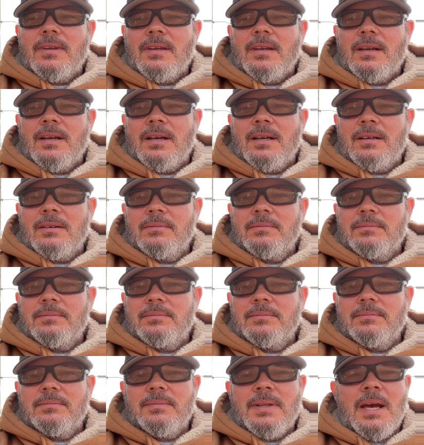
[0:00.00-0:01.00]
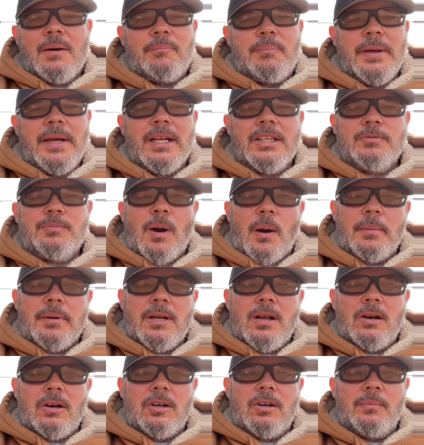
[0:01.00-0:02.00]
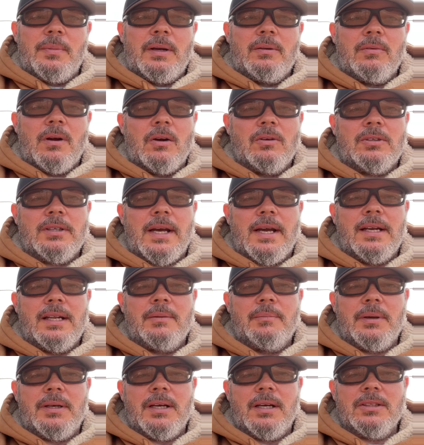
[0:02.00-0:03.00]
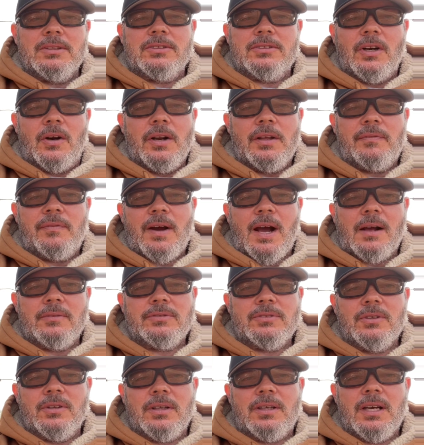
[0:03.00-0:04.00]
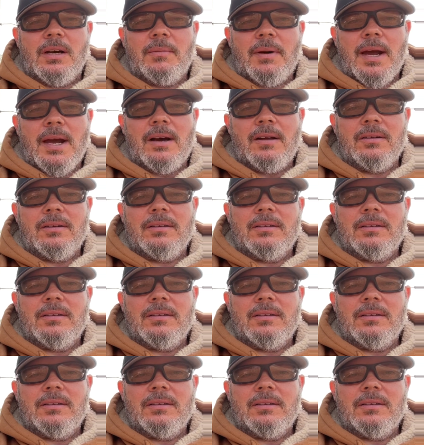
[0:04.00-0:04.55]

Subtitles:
That pen's probably not going to be rotated because 35 is going to come out.